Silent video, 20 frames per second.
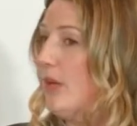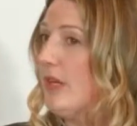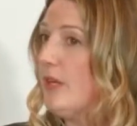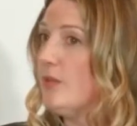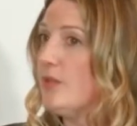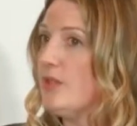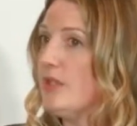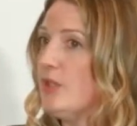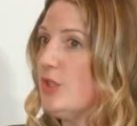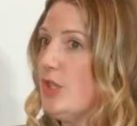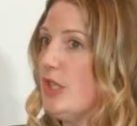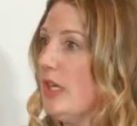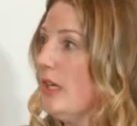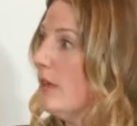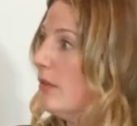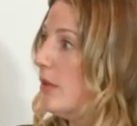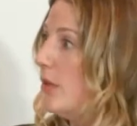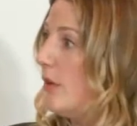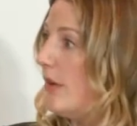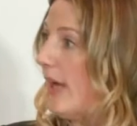use the
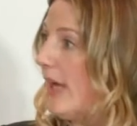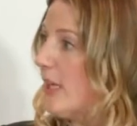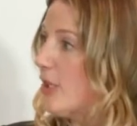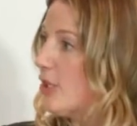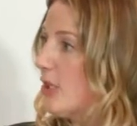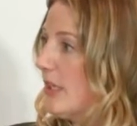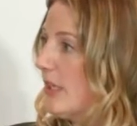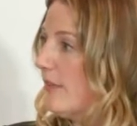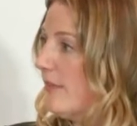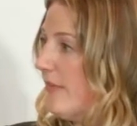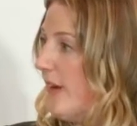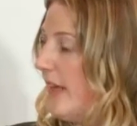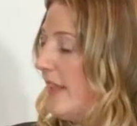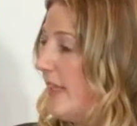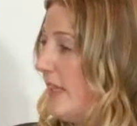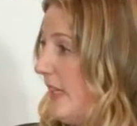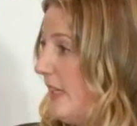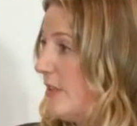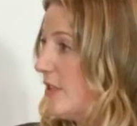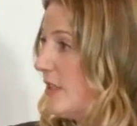geolocation to find
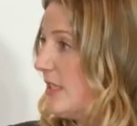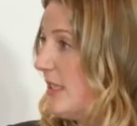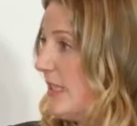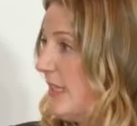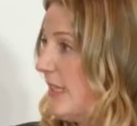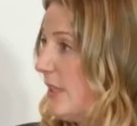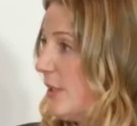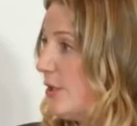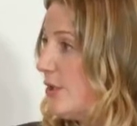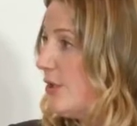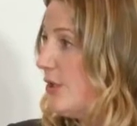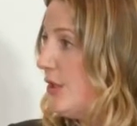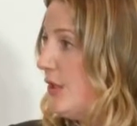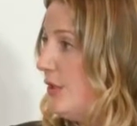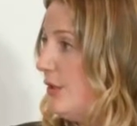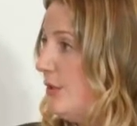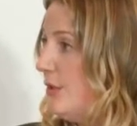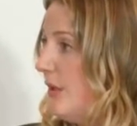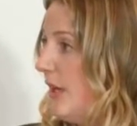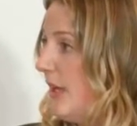the nearest theater to
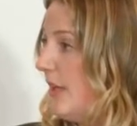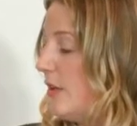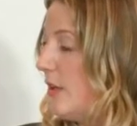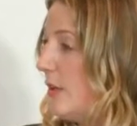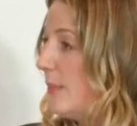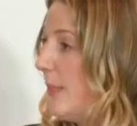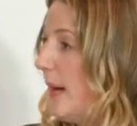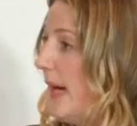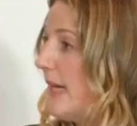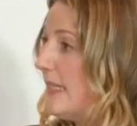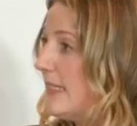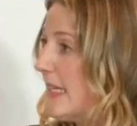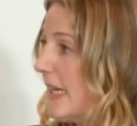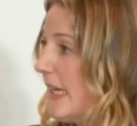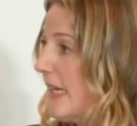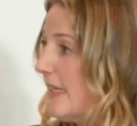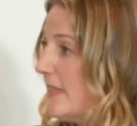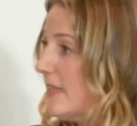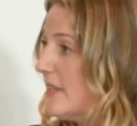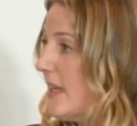you, and you could buy
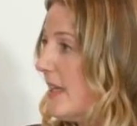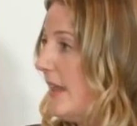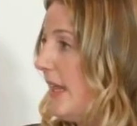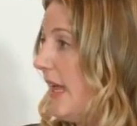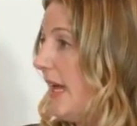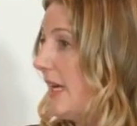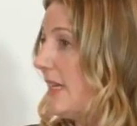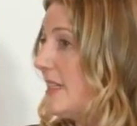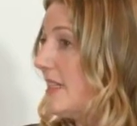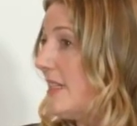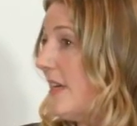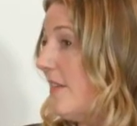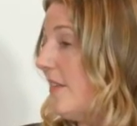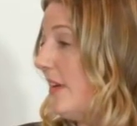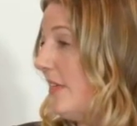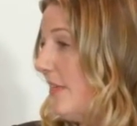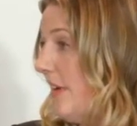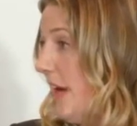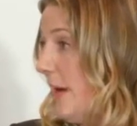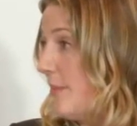tickets, and they had a 75%
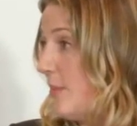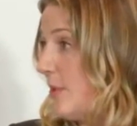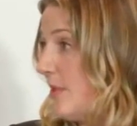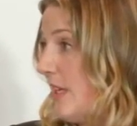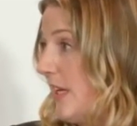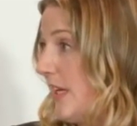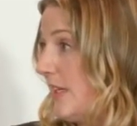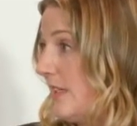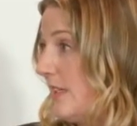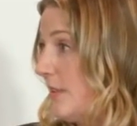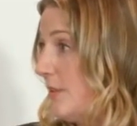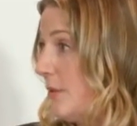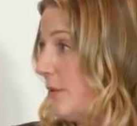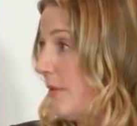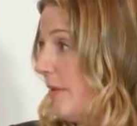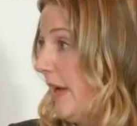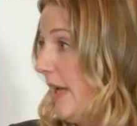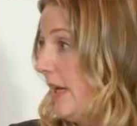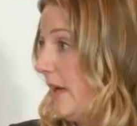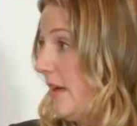click
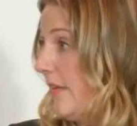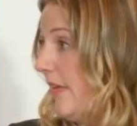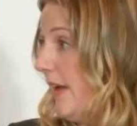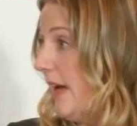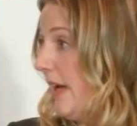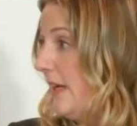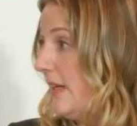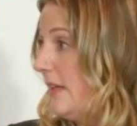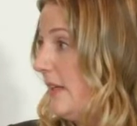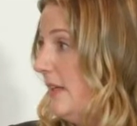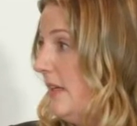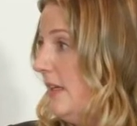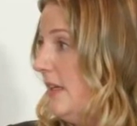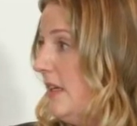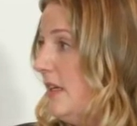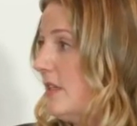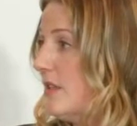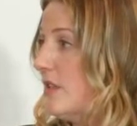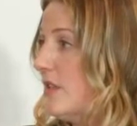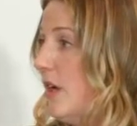through rate on
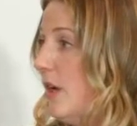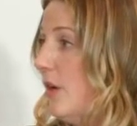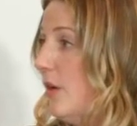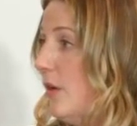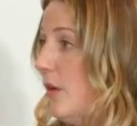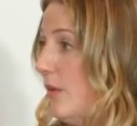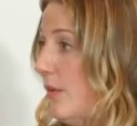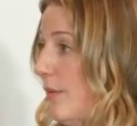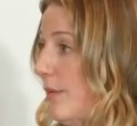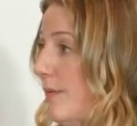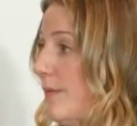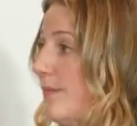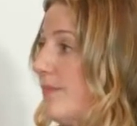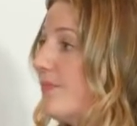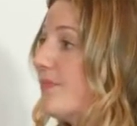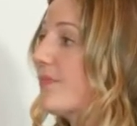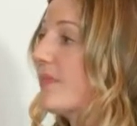that. So, 75%